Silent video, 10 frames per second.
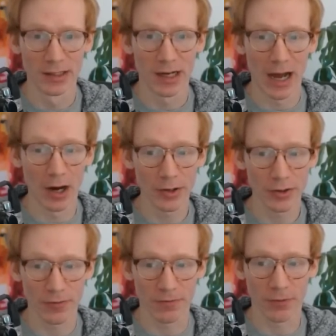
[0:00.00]

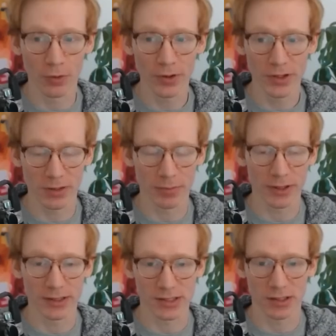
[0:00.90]
under 4, you can play
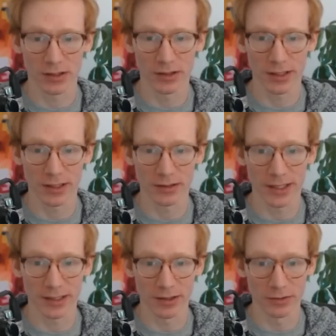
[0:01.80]
this card in the
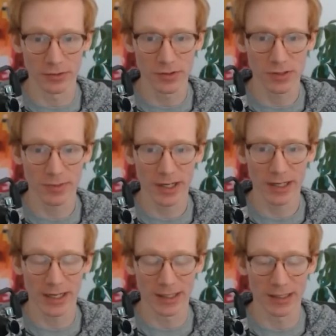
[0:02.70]
lane that you're losing by
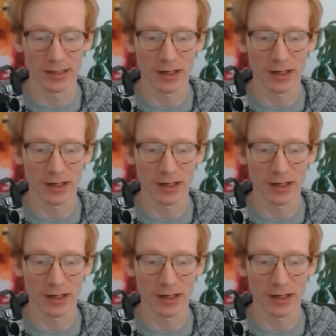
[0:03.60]
and then